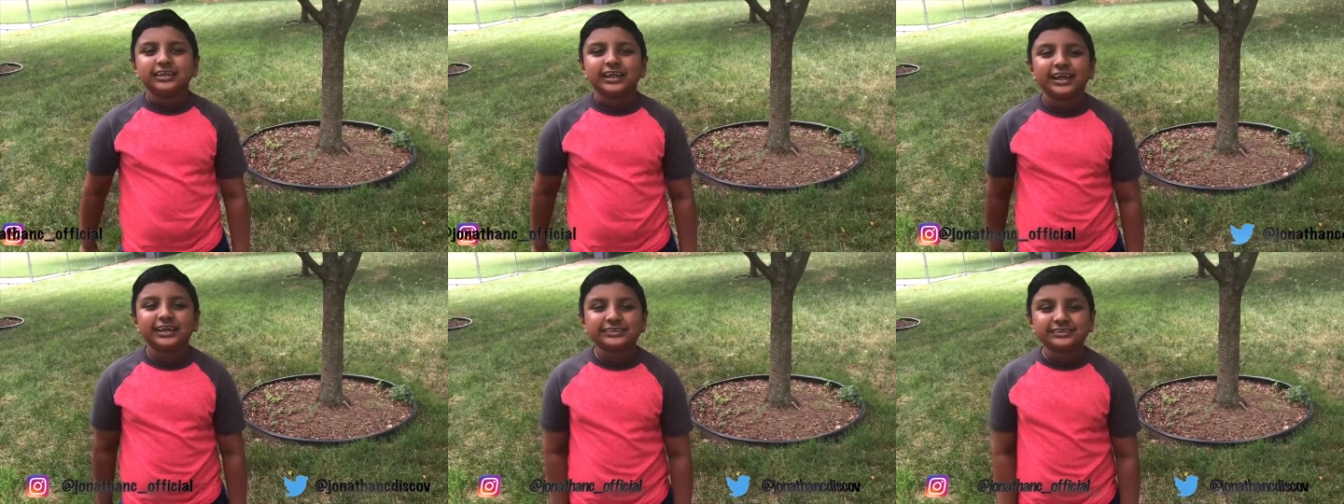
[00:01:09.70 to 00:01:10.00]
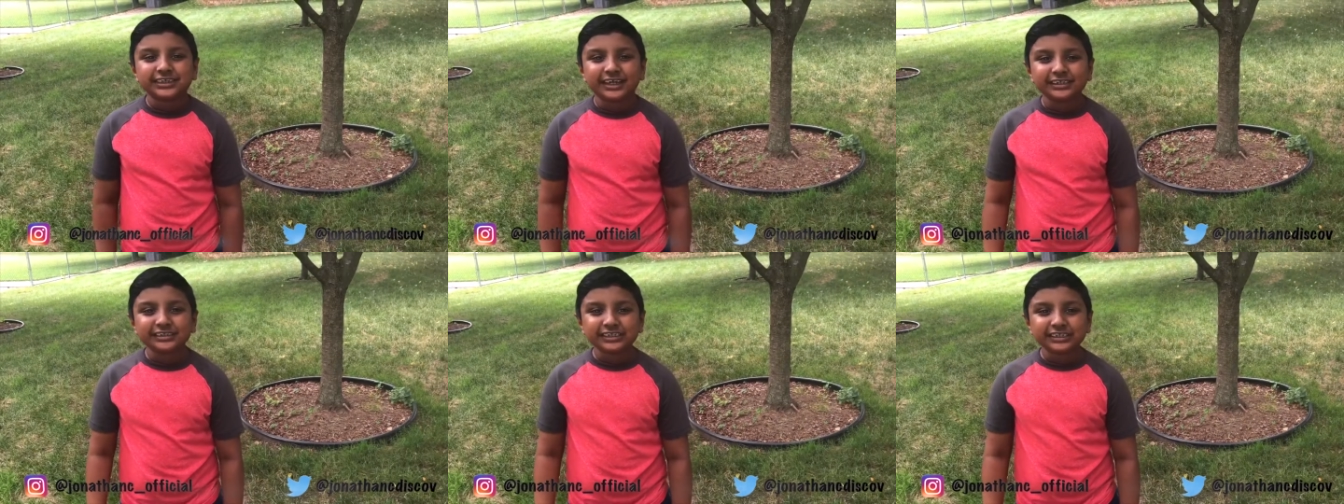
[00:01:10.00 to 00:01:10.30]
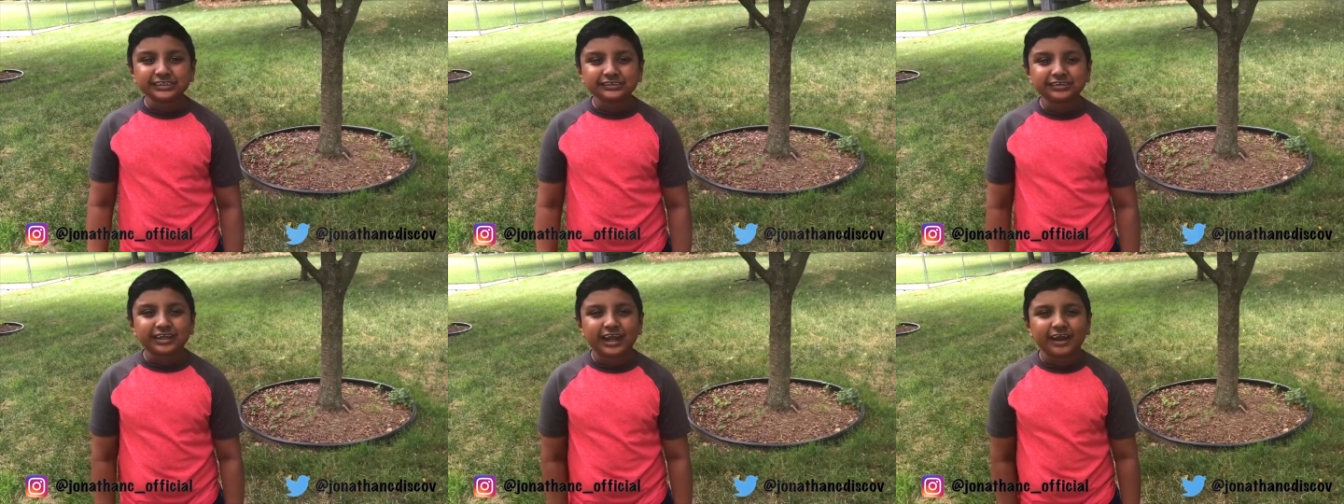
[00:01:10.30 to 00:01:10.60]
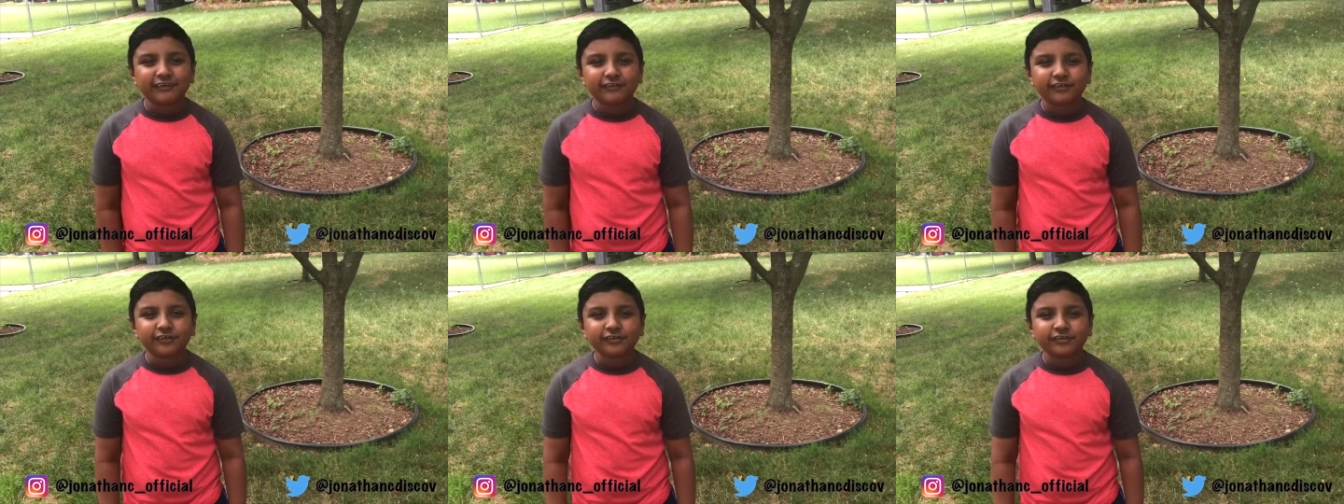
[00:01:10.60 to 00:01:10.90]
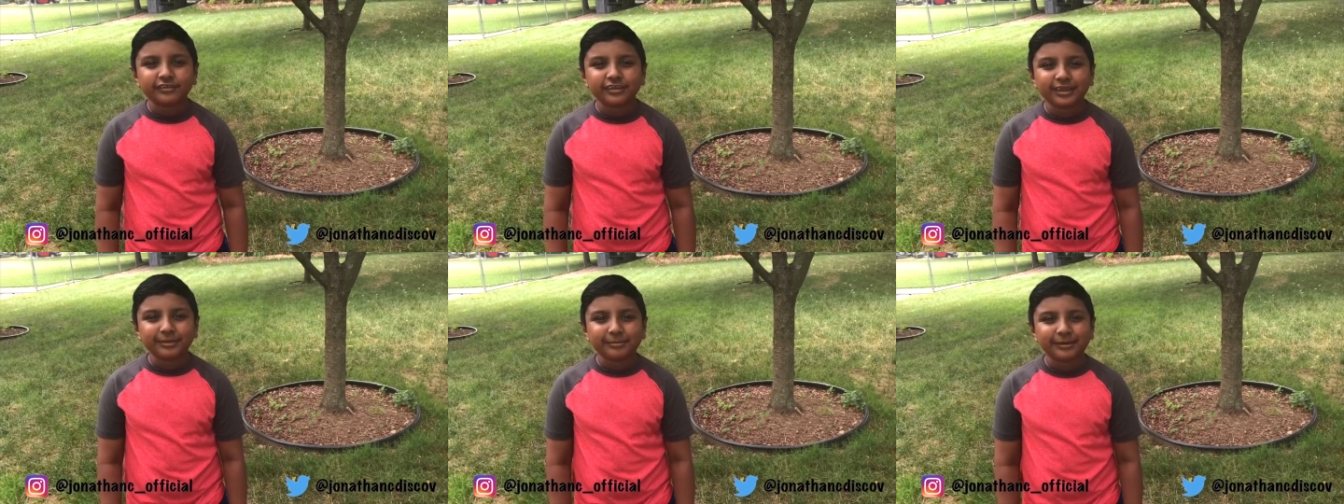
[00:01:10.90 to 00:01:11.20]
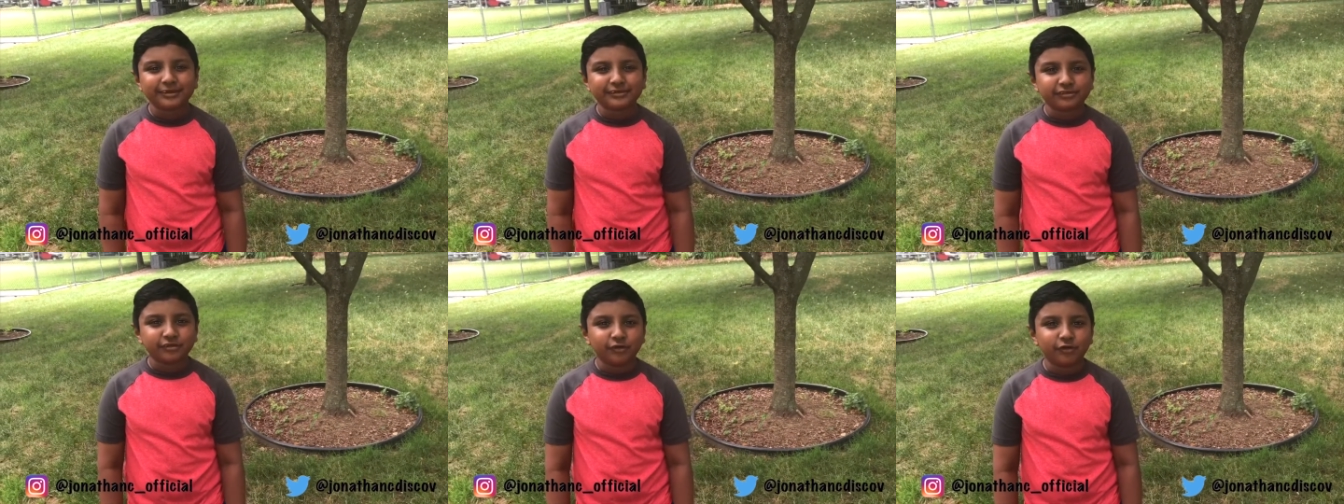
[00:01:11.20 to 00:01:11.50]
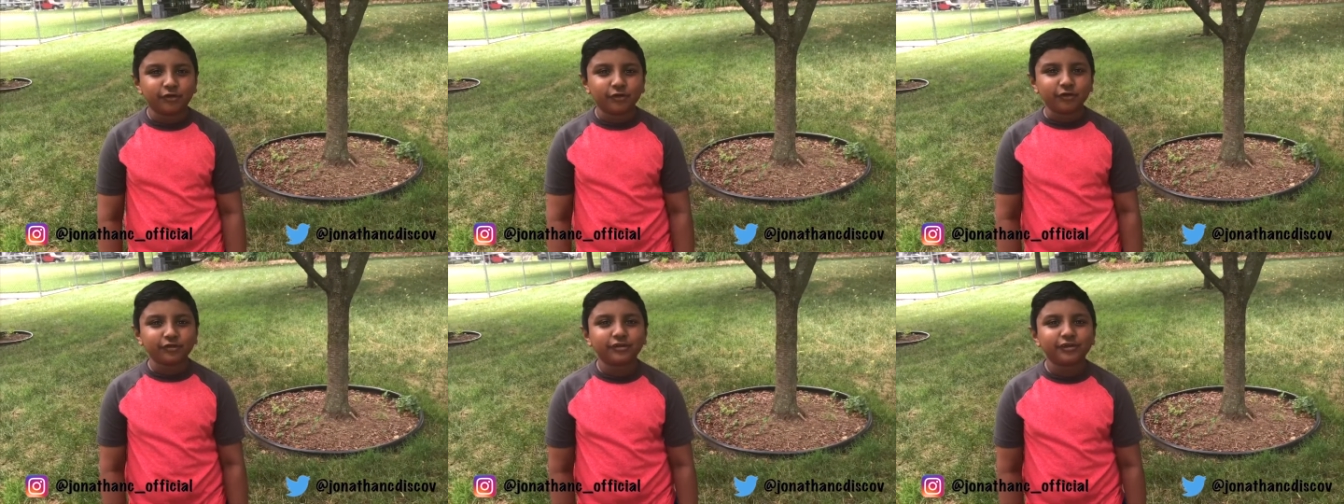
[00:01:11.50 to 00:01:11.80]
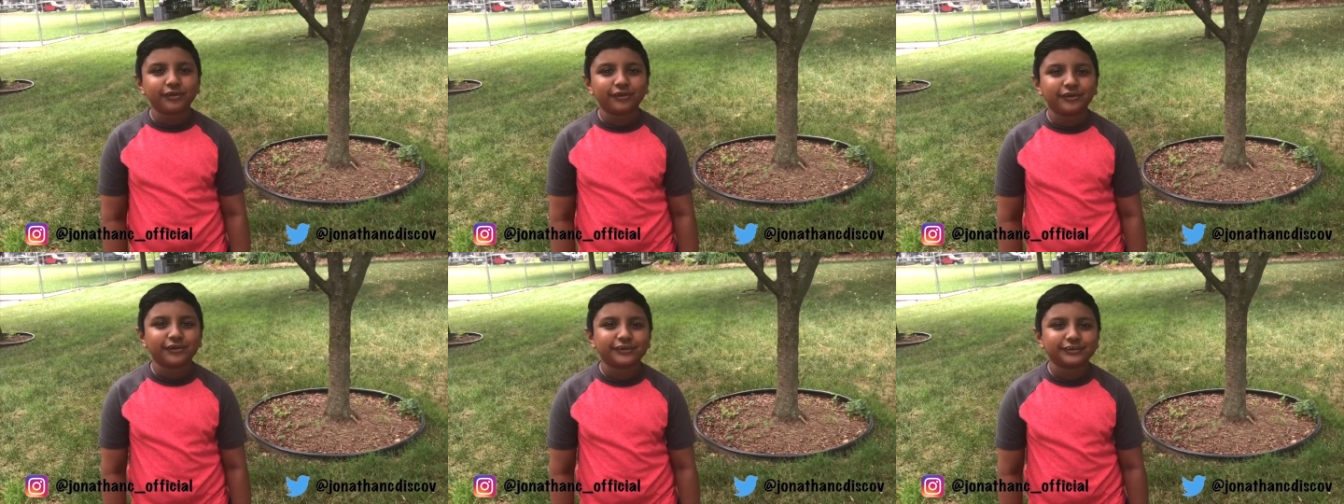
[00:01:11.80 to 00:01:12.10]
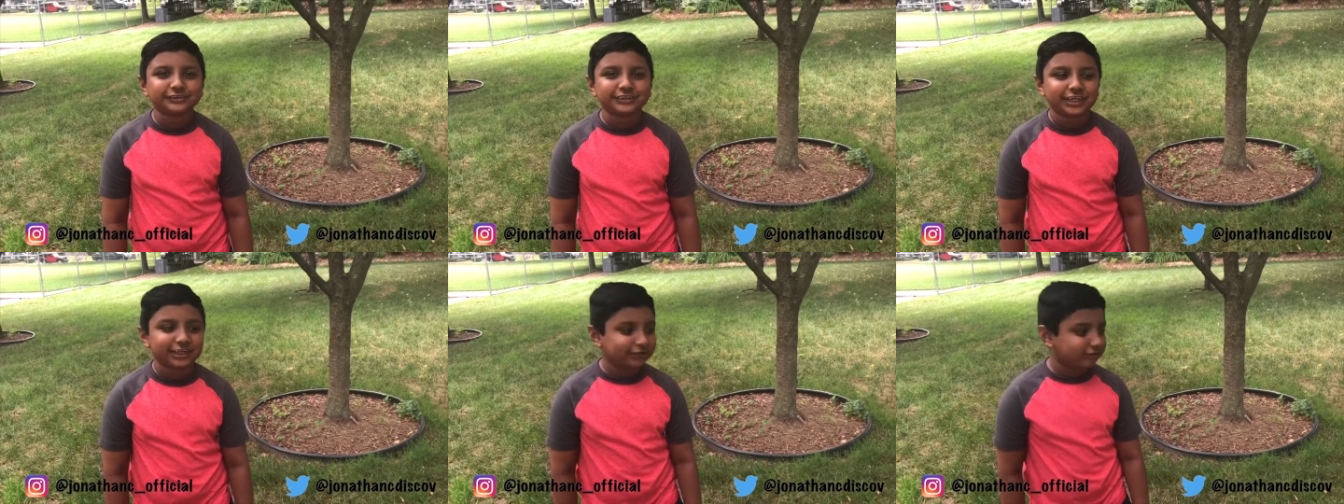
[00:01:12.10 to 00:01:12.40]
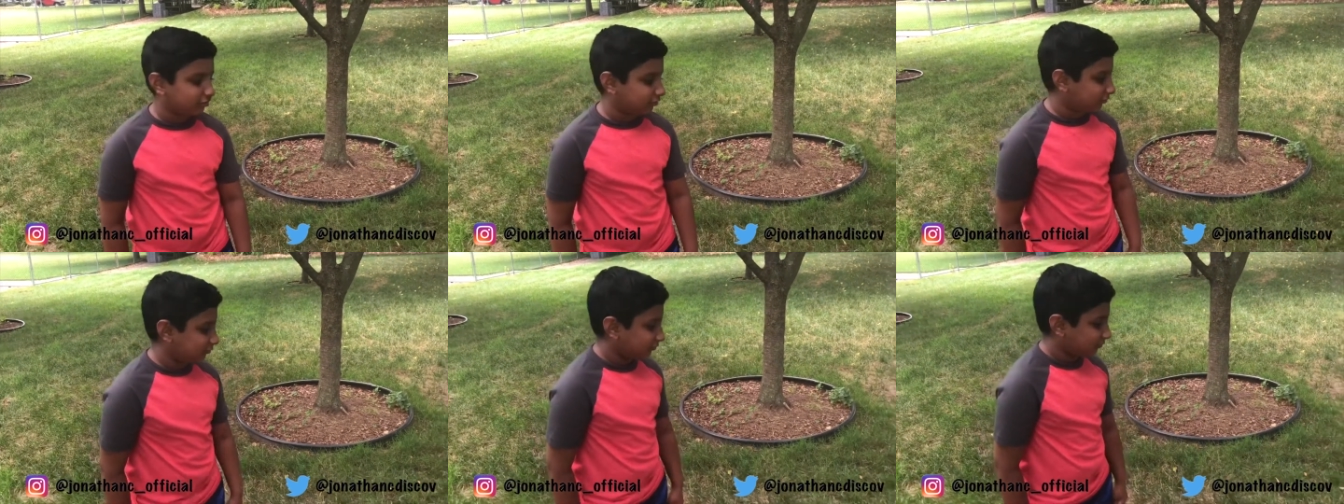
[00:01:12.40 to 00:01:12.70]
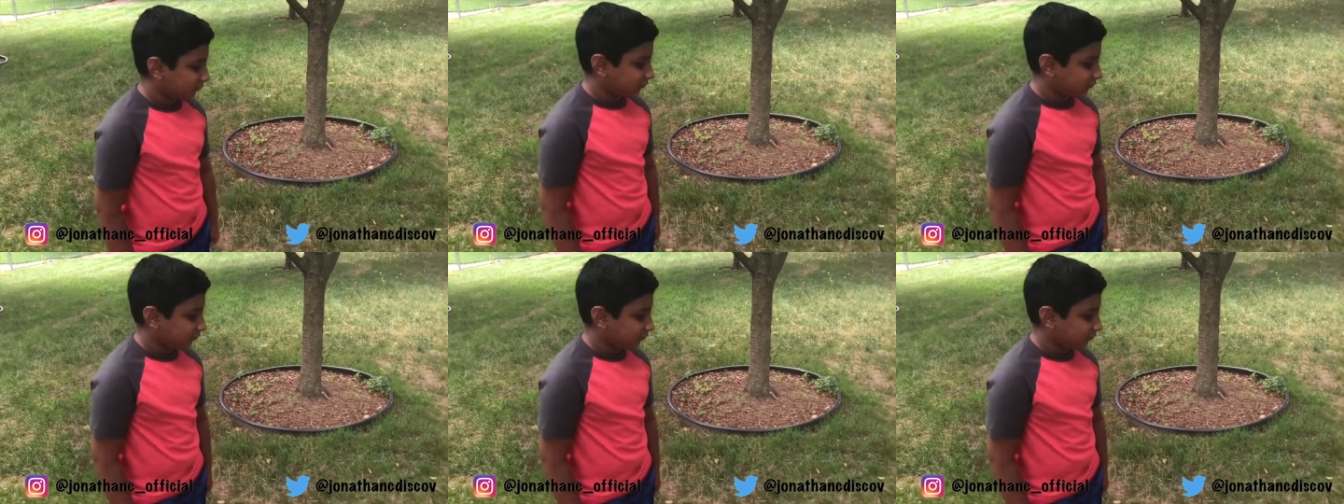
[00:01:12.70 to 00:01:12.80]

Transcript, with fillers: As lightning travels, it makes a hole or a channel.